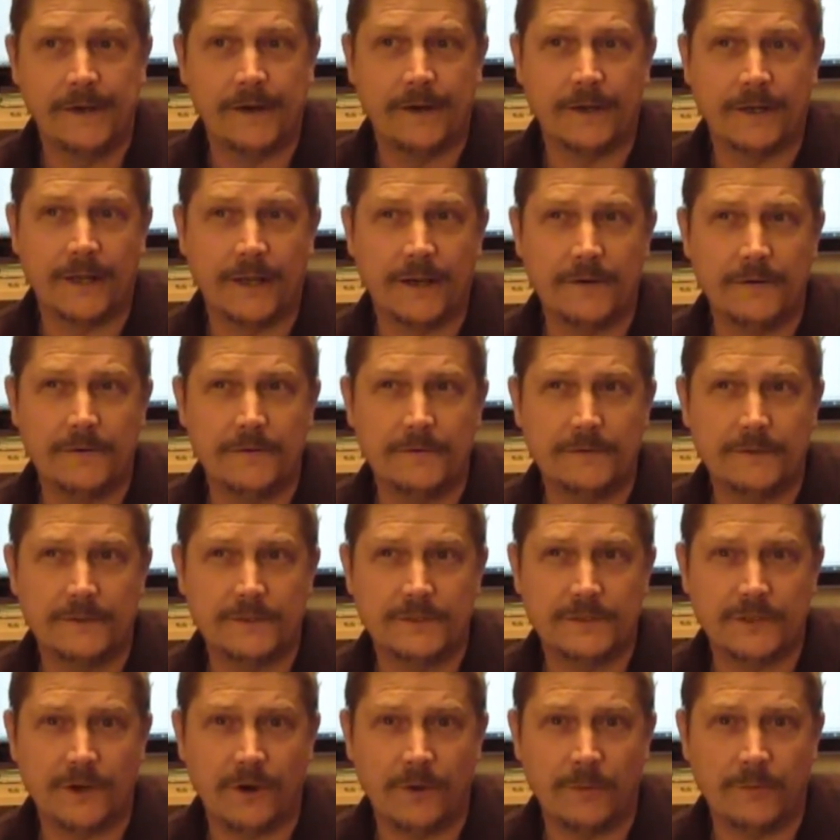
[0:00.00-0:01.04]
I know
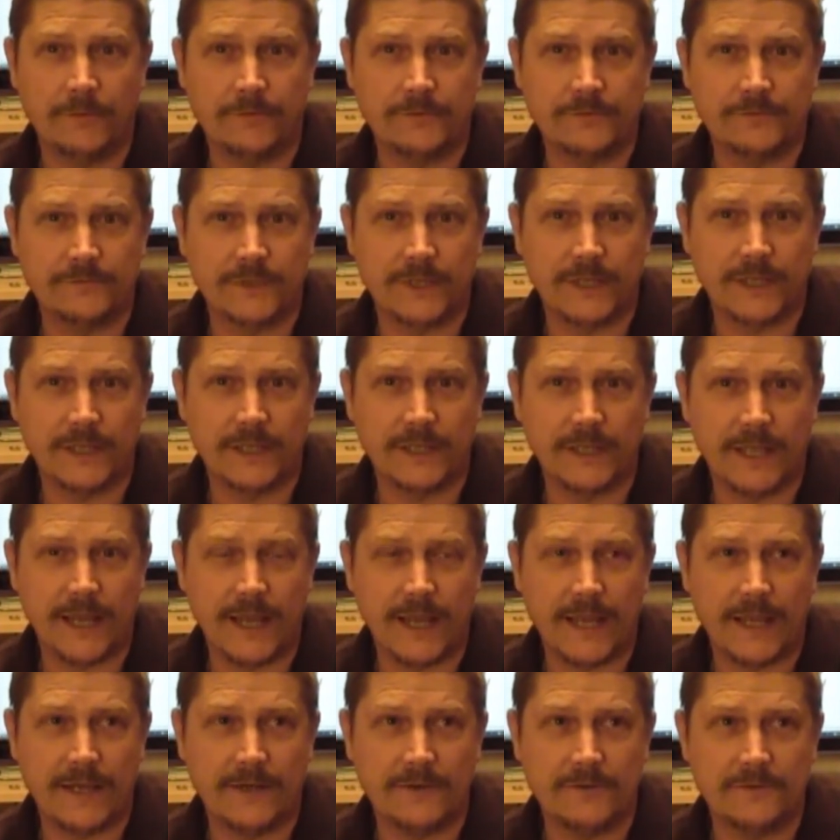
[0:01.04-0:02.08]
Simon from Real
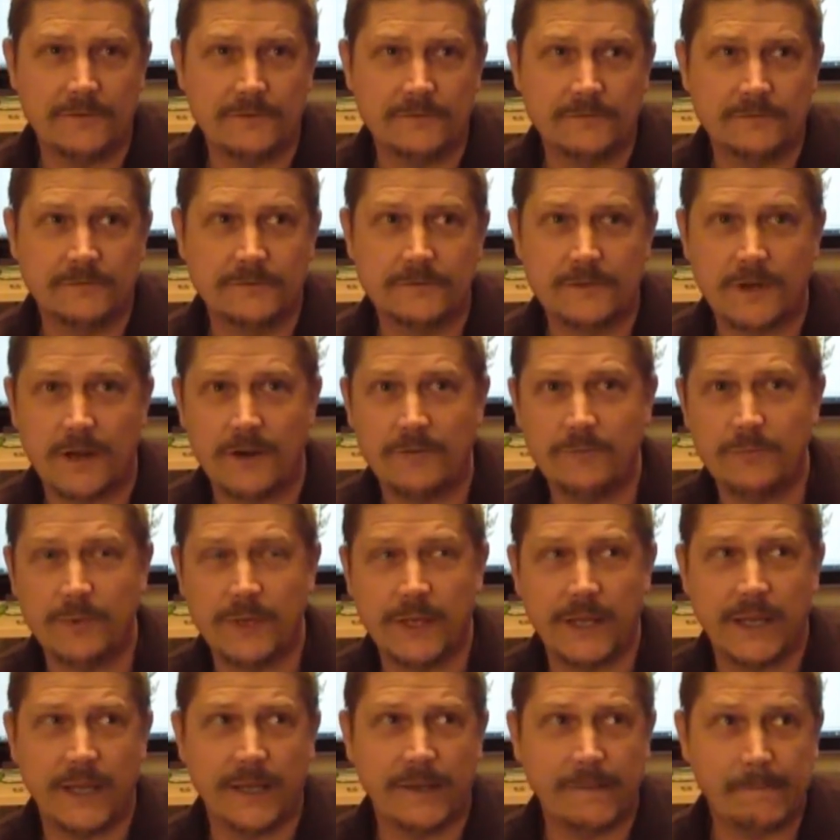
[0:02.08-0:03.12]
Ale Craft
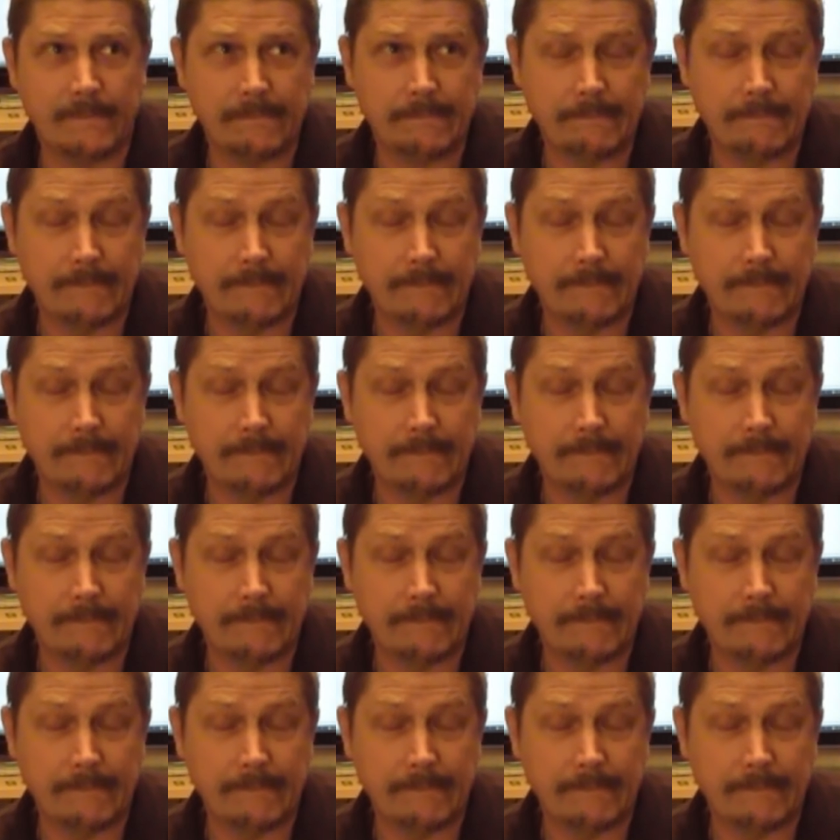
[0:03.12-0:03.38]
Beer